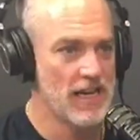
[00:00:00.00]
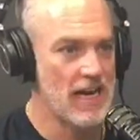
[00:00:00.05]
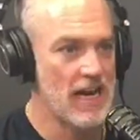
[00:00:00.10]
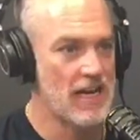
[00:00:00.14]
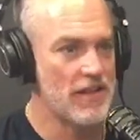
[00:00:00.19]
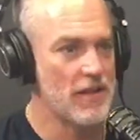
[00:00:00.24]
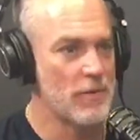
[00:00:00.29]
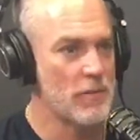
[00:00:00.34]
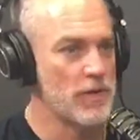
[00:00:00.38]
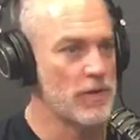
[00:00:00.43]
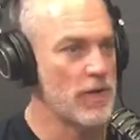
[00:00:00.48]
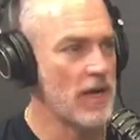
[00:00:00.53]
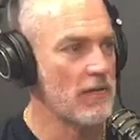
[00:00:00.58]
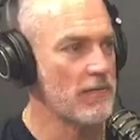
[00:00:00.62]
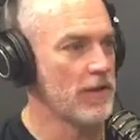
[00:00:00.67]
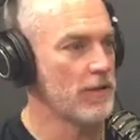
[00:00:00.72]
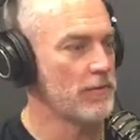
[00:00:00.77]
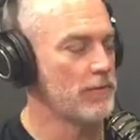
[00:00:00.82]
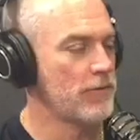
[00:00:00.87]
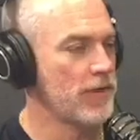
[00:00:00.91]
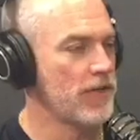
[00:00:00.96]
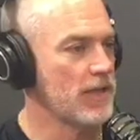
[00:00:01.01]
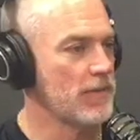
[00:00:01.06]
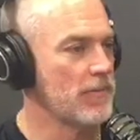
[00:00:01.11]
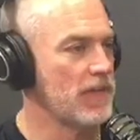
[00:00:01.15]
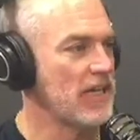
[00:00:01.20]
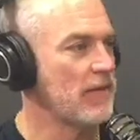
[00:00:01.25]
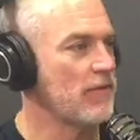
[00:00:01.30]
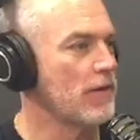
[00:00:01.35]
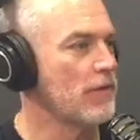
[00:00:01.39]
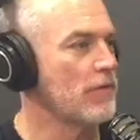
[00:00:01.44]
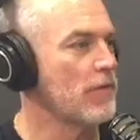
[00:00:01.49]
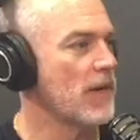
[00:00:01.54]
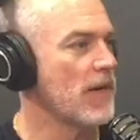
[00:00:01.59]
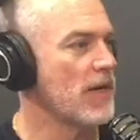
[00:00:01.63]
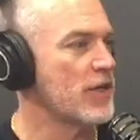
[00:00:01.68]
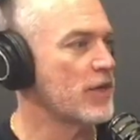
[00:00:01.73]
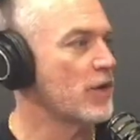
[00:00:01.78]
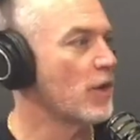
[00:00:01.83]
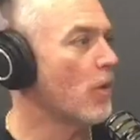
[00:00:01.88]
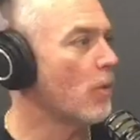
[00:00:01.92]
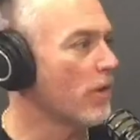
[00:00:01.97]
And then when you have that freedom, even if you had
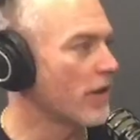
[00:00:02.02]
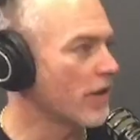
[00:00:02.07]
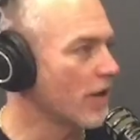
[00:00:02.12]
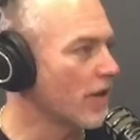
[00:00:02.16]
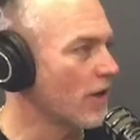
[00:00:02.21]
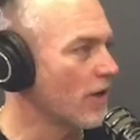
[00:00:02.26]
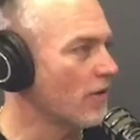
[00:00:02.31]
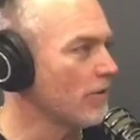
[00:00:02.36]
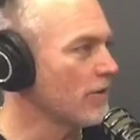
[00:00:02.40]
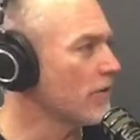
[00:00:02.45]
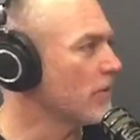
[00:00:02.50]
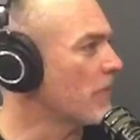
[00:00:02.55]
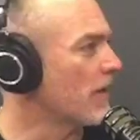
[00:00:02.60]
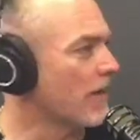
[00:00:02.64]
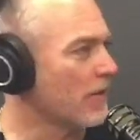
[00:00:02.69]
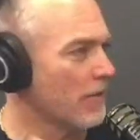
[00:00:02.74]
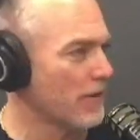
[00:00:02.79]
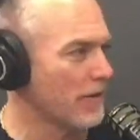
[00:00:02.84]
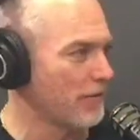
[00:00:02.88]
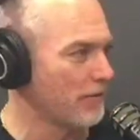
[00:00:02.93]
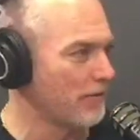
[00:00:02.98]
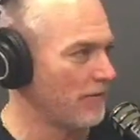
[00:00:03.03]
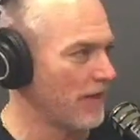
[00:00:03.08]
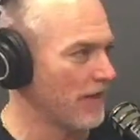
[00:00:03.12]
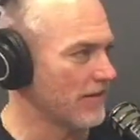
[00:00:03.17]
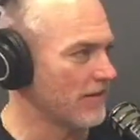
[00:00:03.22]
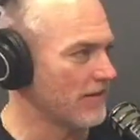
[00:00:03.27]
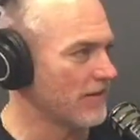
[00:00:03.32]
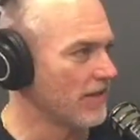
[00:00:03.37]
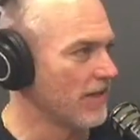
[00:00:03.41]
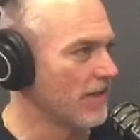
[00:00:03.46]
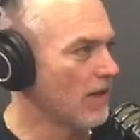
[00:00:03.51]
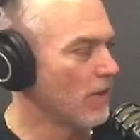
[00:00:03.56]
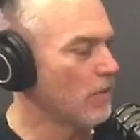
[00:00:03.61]
nowhere to go, you went out with your friends.